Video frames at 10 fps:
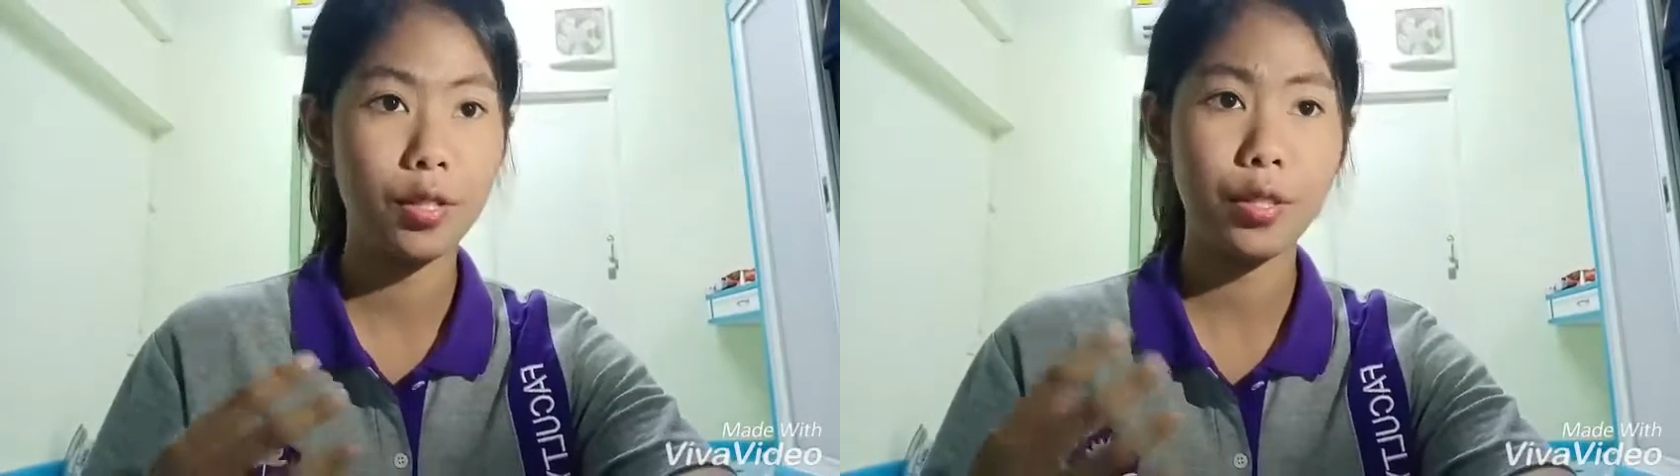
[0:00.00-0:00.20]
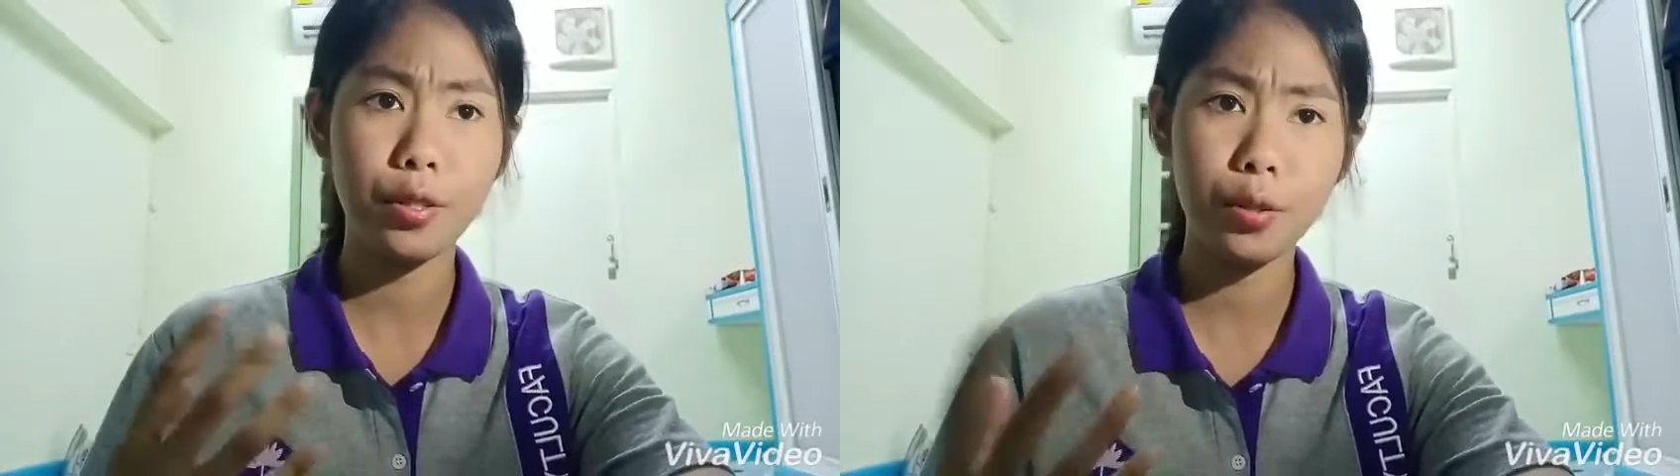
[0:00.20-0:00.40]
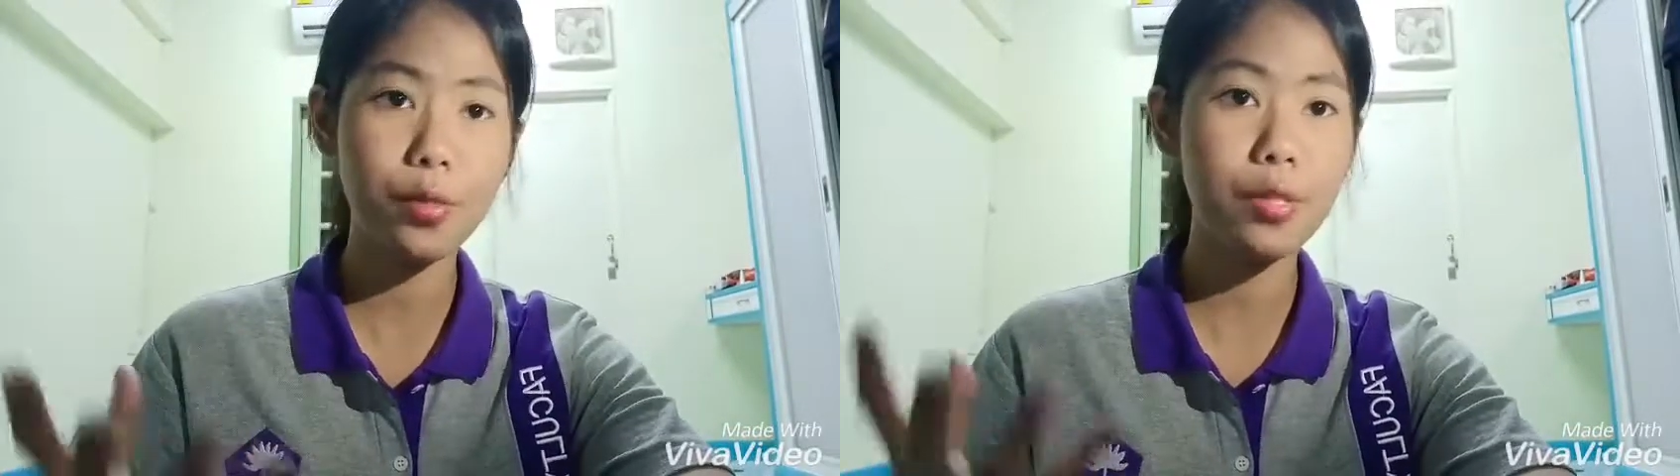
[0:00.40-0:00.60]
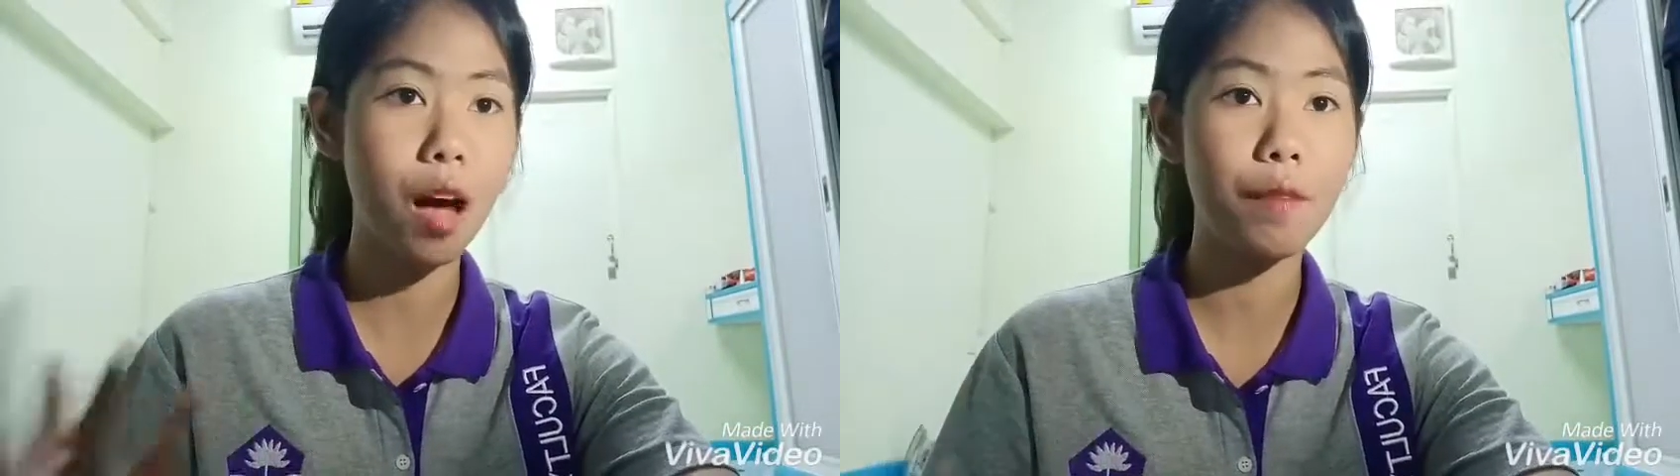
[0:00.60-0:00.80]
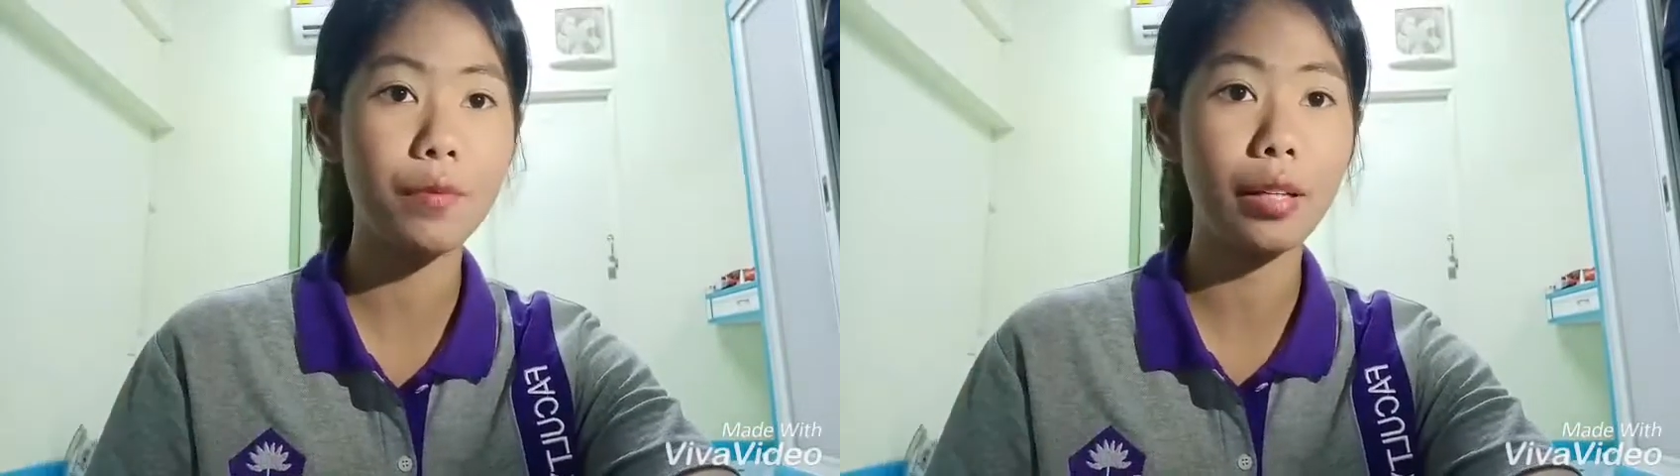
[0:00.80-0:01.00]
use
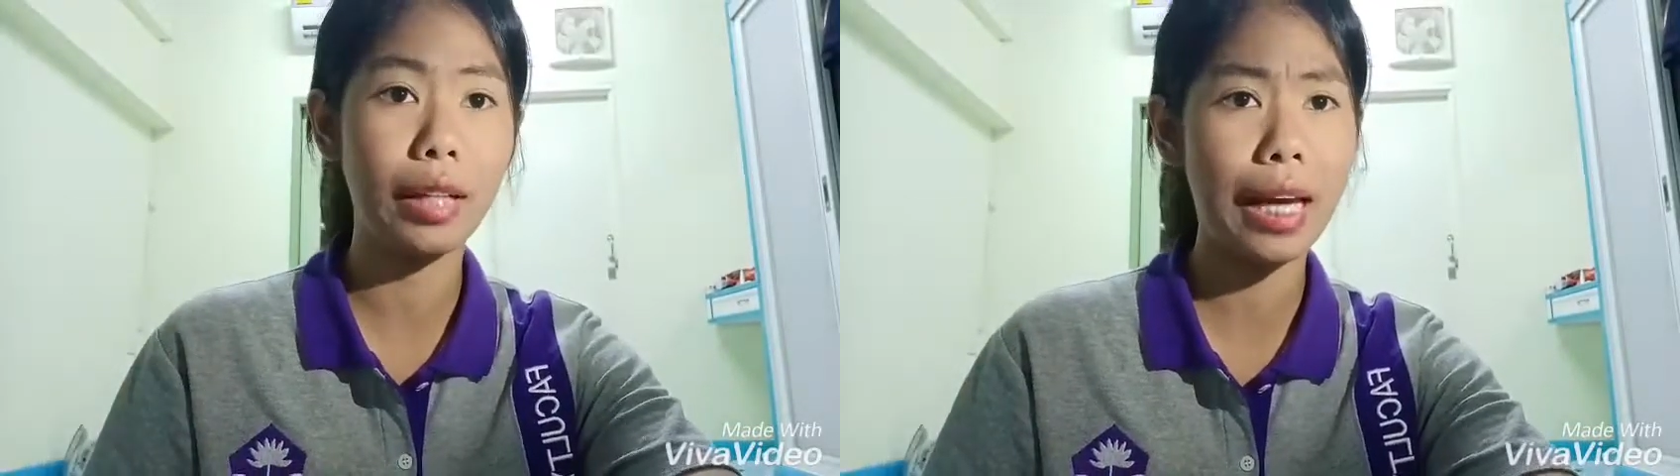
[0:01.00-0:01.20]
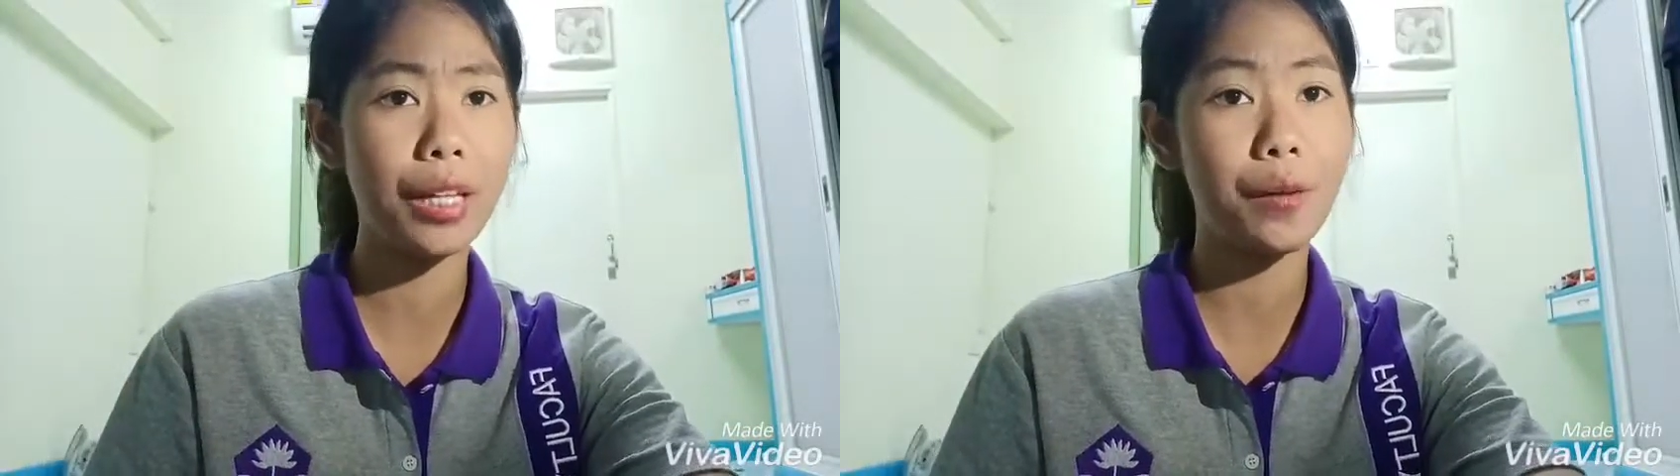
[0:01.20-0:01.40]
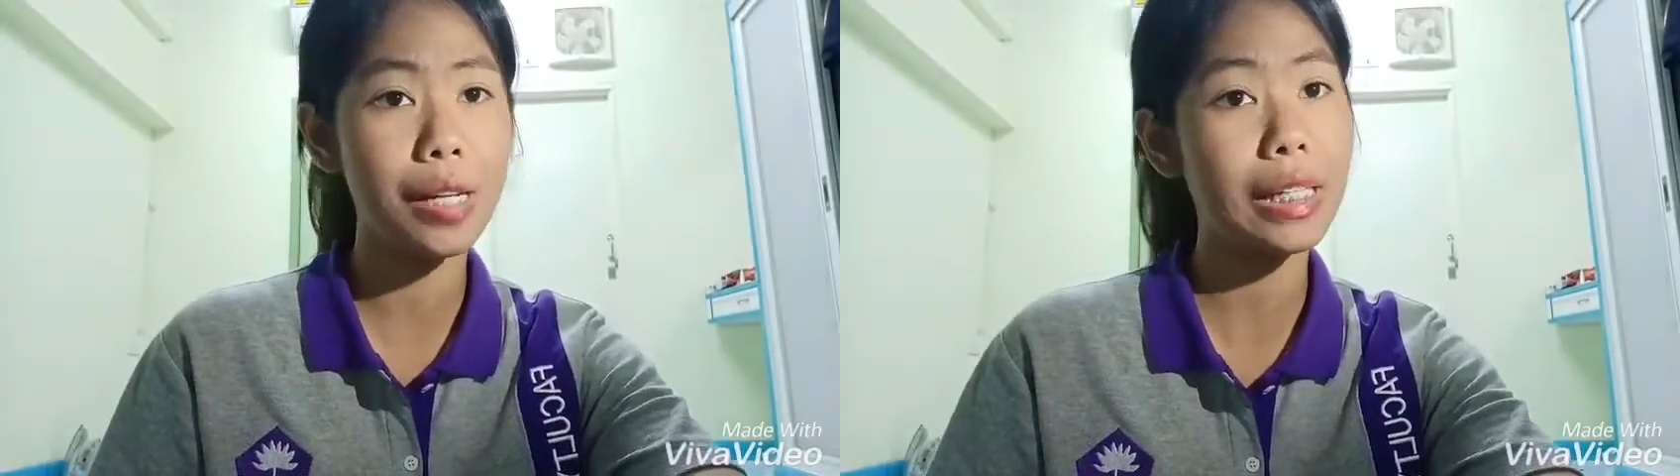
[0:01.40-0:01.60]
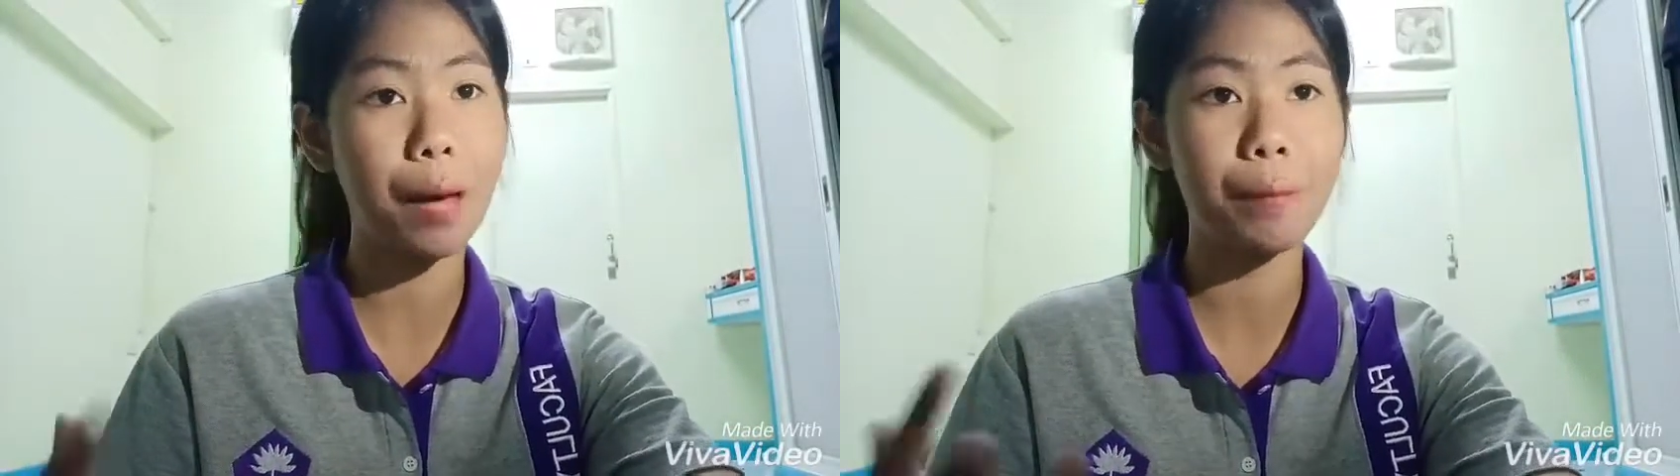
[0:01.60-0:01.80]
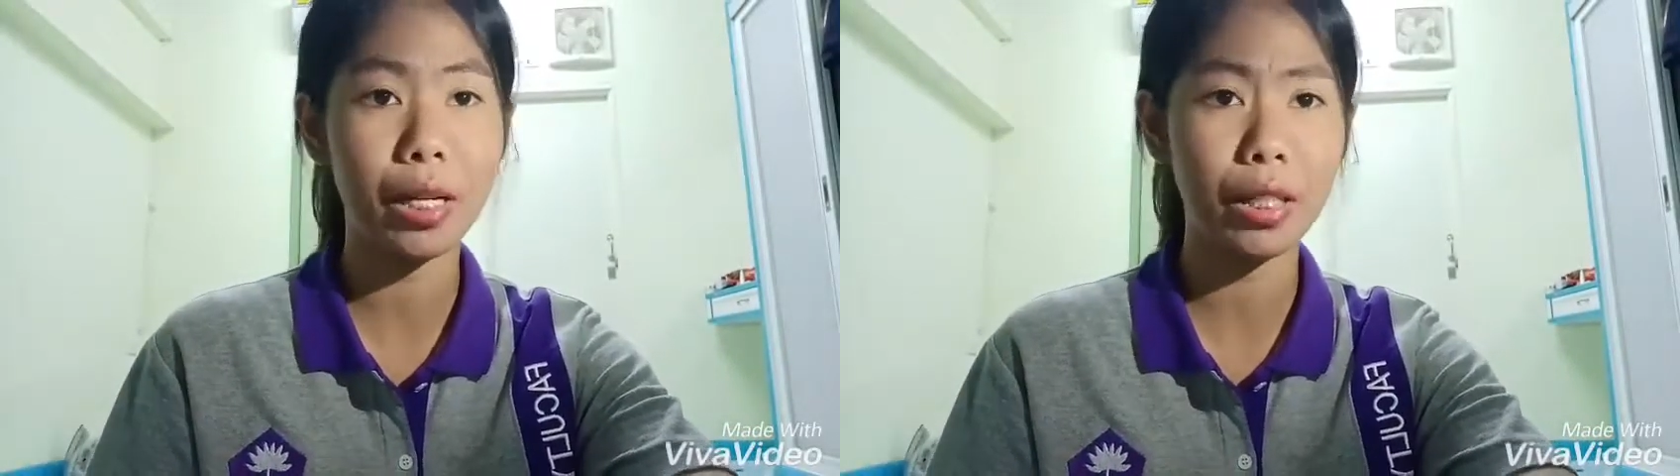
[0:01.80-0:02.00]
of the language
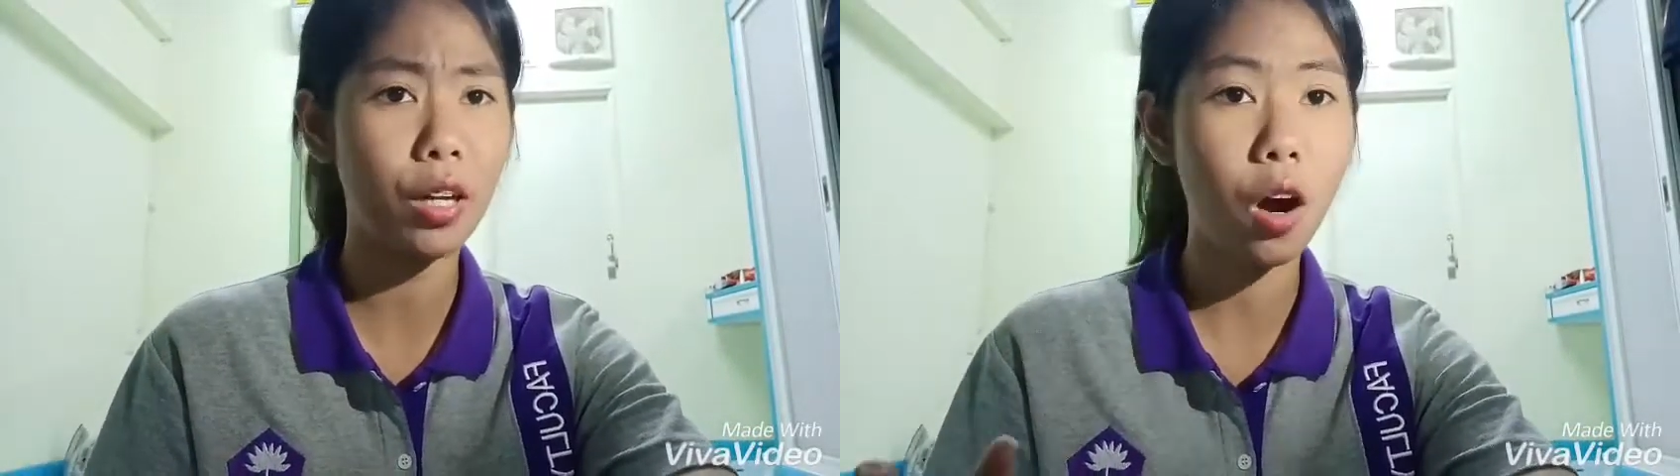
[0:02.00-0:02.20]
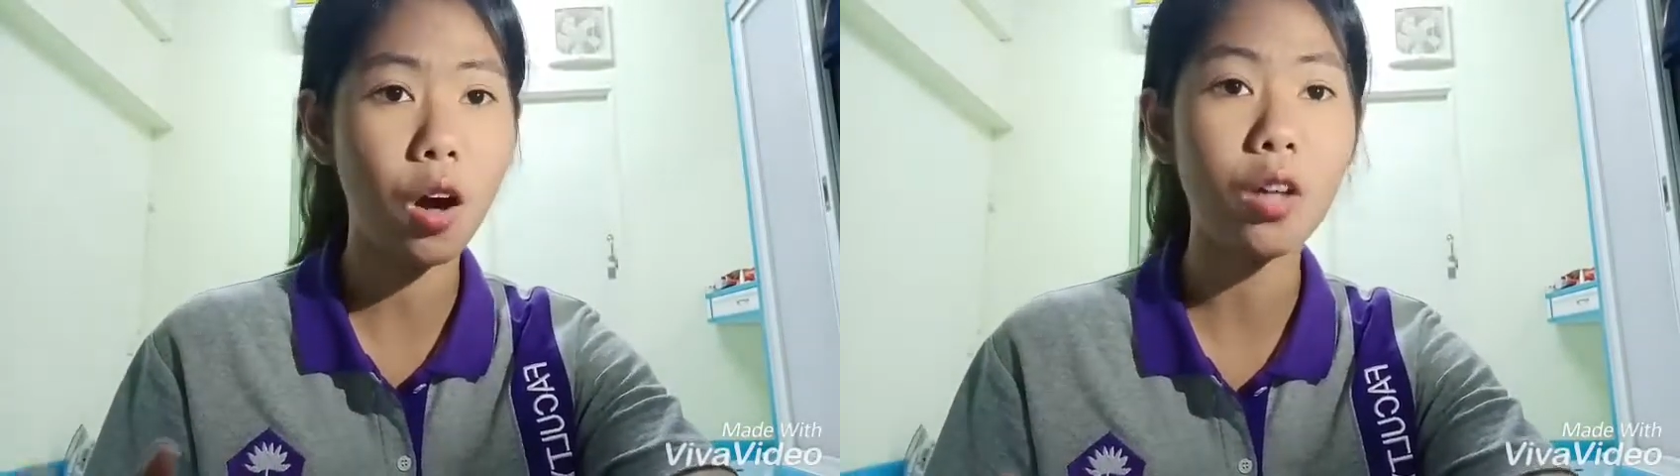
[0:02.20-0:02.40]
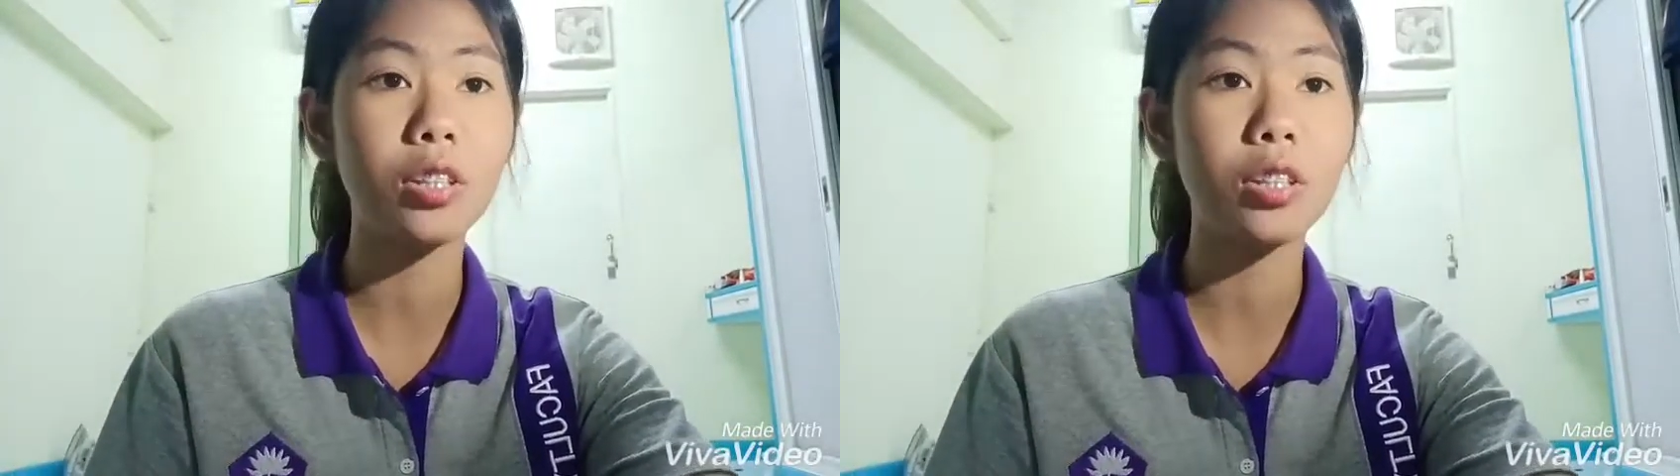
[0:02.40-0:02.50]
grammatical